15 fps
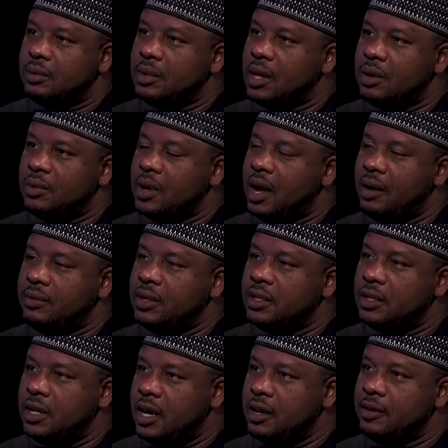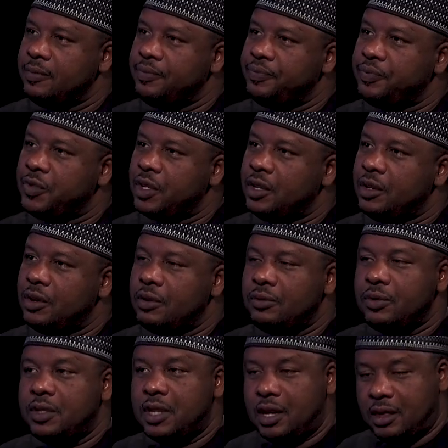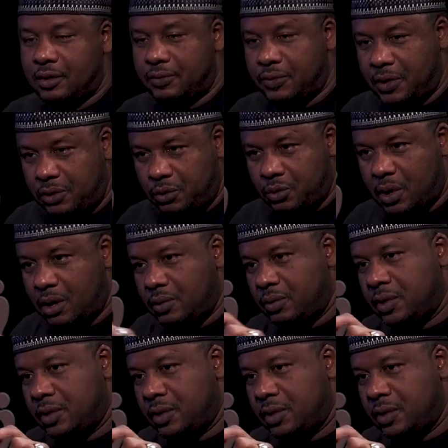that we are having today. Mm. You know, if you take the first one,